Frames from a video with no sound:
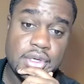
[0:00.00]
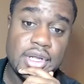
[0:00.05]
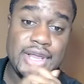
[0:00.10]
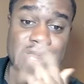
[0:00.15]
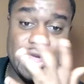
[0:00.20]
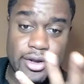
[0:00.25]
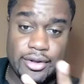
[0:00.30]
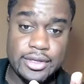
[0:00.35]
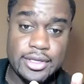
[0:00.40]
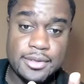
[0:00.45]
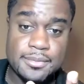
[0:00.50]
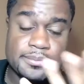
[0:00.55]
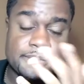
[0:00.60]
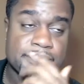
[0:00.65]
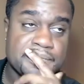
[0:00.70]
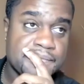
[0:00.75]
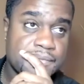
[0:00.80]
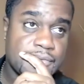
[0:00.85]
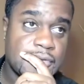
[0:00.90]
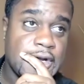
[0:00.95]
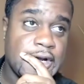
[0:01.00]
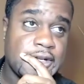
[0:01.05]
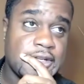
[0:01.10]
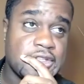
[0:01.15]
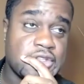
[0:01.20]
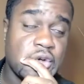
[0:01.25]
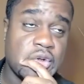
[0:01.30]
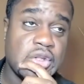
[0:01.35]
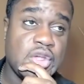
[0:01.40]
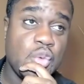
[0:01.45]
clearly. All right,
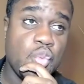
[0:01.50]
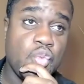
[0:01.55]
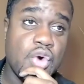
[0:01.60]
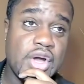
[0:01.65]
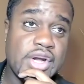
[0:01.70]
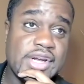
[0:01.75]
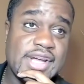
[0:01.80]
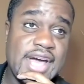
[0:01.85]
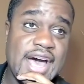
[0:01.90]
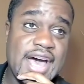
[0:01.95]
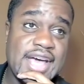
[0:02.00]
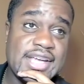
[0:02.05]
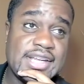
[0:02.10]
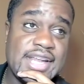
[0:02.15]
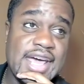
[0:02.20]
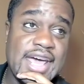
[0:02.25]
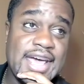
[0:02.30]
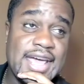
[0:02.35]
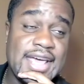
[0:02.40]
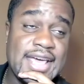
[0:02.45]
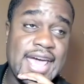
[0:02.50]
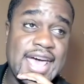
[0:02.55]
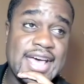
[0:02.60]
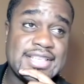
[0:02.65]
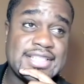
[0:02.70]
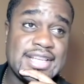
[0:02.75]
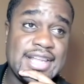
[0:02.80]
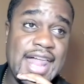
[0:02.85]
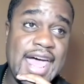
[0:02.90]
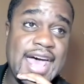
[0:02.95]
there's only one guy that
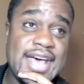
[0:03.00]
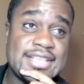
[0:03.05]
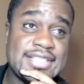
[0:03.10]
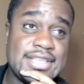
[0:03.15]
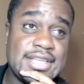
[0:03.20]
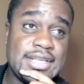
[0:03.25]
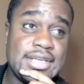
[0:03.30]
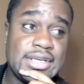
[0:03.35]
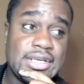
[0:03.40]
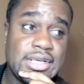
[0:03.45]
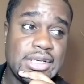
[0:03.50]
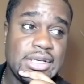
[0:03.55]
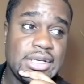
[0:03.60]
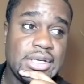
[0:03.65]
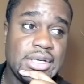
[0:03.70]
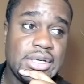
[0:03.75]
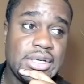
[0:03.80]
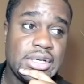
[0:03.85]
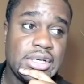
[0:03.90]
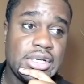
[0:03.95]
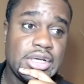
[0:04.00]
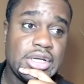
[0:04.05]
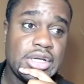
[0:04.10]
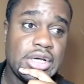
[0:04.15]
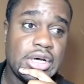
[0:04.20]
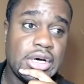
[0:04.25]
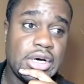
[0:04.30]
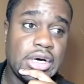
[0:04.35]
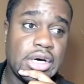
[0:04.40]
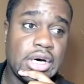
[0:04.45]
has lasted
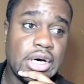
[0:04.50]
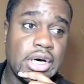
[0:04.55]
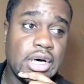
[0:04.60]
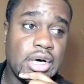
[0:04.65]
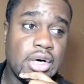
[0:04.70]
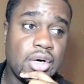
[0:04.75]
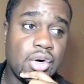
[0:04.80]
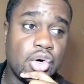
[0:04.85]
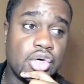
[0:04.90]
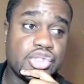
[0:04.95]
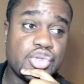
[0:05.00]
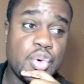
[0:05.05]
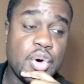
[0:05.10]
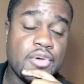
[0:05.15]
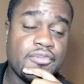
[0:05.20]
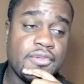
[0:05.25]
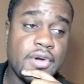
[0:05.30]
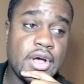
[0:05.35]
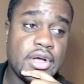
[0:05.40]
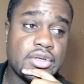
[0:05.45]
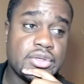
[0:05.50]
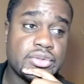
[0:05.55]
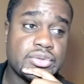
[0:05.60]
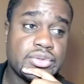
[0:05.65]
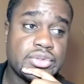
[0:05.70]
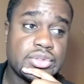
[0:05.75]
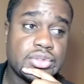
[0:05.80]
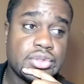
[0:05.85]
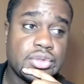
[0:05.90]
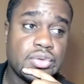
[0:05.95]
all 12
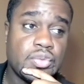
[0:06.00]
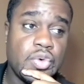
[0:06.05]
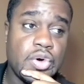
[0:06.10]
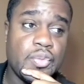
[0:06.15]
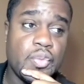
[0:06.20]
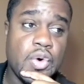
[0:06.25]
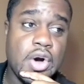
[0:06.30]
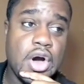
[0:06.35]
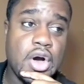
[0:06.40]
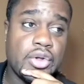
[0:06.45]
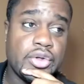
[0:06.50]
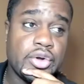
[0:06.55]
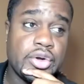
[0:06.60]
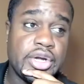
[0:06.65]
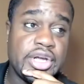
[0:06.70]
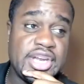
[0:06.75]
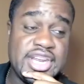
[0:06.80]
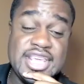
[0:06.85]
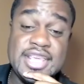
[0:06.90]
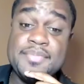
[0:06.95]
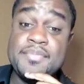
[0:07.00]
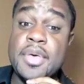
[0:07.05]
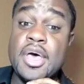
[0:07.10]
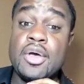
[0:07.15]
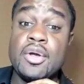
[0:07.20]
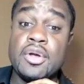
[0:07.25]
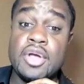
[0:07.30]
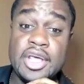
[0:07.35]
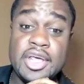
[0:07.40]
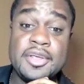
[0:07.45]
rounds with Wilder, and
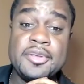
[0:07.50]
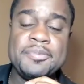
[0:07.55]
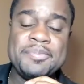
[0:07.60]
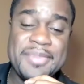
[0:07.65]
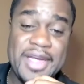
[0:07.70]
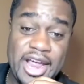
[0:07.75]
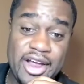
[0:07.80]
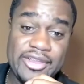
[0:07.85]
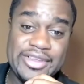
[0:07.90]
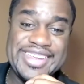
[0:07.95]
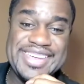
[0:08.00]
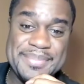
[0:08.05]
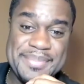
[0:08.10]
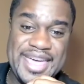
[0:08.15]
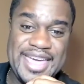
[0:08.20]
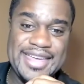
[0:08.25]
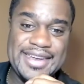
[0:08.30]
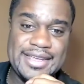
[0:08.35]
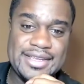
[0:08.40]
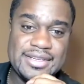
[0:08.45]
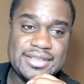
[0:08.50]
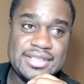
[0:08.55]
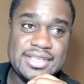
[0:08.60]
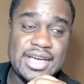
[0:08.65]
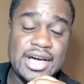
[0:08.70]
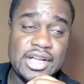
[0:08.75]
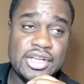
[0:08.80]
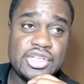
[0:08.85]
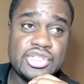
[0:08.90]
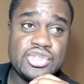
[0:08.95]
he barely made it.
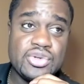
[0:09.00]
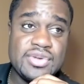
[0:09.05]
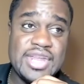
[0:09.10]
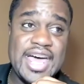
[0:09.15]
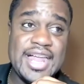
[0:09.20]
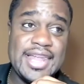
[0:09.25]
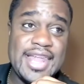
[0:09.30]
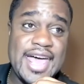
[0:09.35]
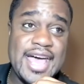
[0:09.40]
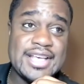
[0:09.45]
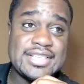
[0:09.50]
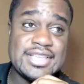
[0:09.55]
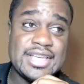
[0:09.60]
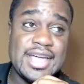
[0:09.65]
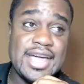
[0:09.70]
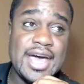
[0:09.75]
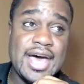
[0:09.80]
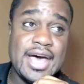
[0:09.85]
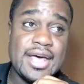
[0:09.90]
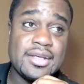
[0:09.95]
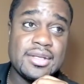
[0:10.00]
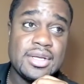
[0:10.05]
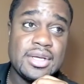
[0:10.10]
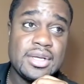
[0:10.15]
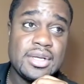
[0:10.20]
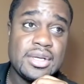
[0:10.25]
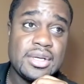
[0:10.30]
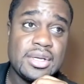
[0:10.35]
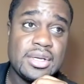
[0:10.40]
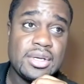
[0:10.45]
The other two that lasted got,
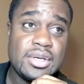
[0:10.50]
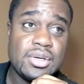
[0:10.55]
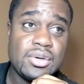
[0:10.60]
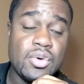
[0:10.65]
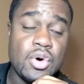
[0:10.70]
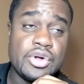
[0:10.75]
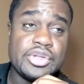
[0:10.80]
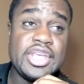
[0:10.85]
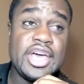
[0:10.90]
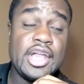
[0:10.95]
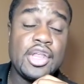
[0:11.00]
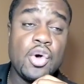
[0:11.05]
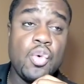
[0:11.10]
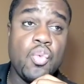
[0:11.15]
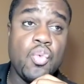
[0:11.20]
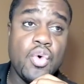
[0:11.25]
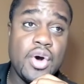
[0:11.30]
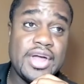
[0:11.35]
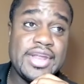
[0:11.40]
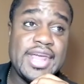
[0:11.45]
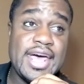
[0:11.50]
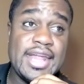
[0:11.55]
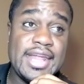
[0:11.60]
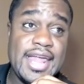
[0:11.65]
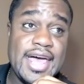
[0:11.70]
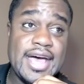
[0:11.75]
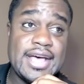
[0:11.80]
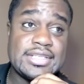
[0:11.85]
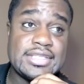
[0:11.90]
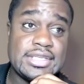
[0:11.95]
well, the other one that
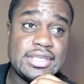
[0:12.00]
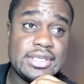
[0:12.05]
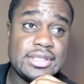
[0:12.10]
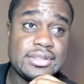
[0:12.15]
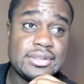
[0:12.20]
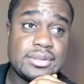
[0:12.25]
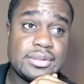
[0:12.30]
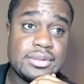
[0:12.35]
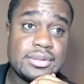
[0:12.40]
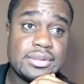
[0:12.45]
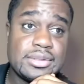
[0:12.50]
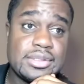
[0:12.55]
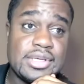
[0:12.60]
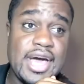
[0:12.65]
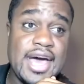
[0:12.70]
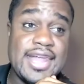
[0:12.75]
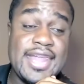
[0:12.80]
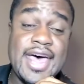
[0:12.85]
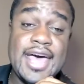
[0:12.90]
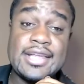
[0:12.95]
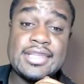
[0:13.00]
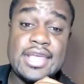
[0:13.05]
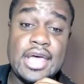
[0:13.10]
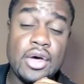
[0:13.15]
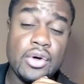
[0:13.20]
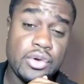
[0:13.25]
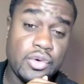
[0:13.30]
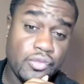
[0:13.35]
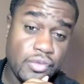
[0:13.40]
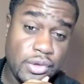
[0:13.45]
lasted got knocked
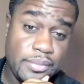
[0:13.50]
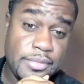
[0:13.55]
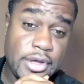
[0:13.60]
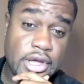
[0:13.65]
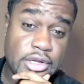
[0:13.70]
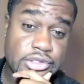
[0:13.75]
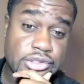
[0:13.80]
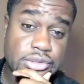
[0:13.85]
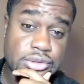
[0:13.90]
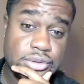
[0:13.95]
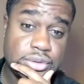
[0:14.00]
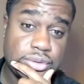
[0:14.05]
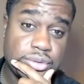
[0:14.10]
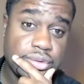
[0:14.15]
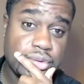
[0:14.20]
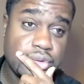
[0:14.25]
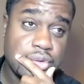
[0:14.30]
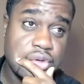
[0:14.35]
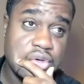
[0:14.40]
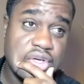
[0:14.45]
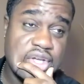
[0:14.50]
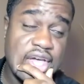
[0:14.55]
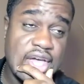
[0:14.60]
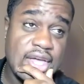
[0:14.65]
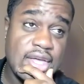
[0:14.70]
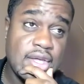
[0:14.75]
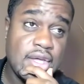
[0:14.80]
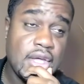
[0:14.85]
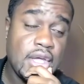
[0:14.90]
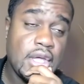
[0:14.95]
out in a rematch.
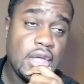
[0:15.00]
Okay,